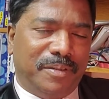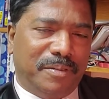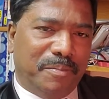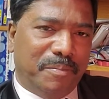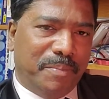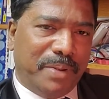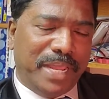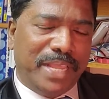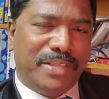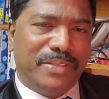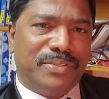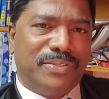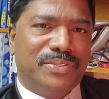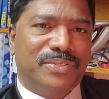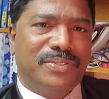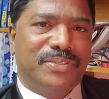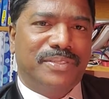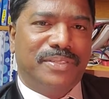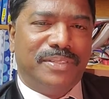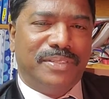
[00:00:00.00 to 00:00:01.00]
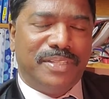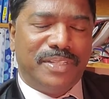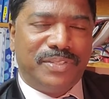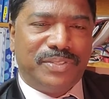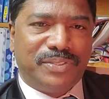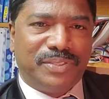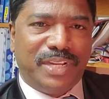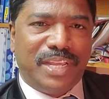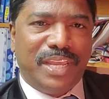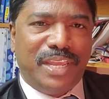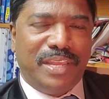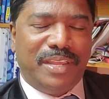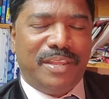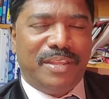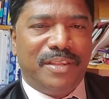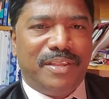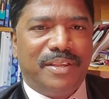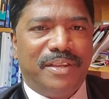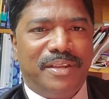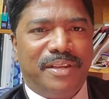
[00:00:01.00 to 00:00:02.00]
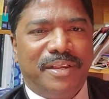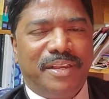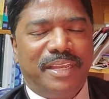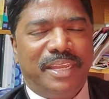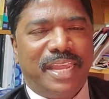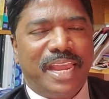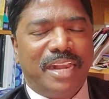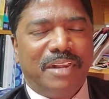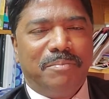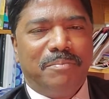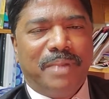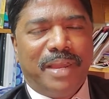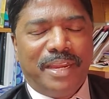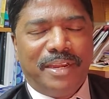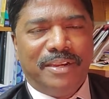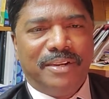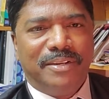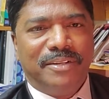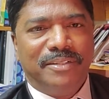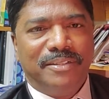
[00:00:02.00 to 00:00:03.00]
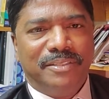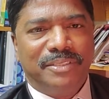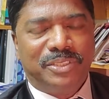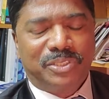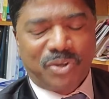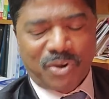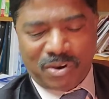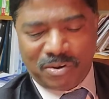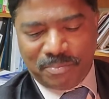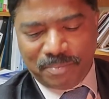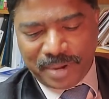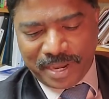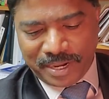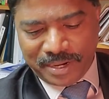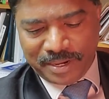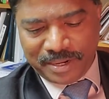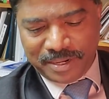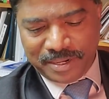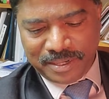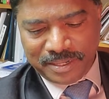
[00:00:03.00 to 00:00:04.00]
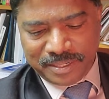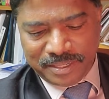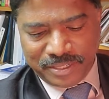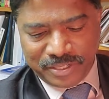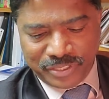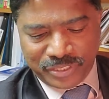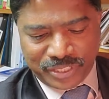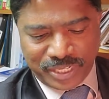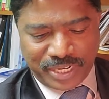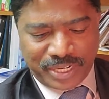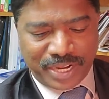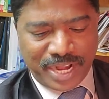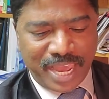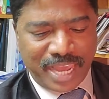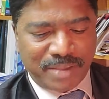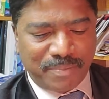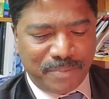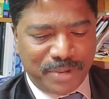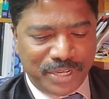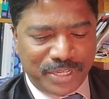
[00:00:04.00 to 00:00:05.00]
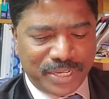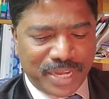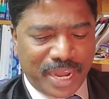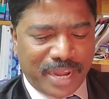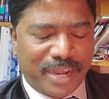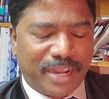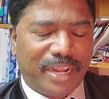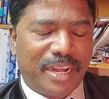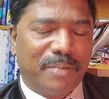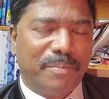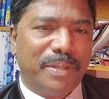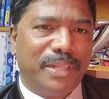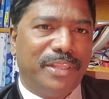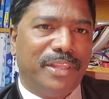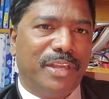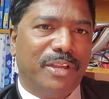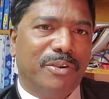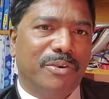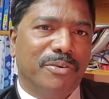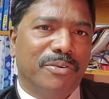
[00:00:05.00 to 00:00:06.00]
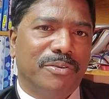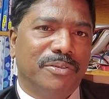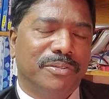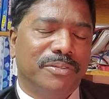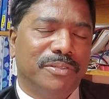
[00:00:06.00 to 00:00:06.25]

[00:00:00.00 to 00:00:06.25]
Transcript: brings these three young men, strong men, Shadrach, Meshach, and Abednego,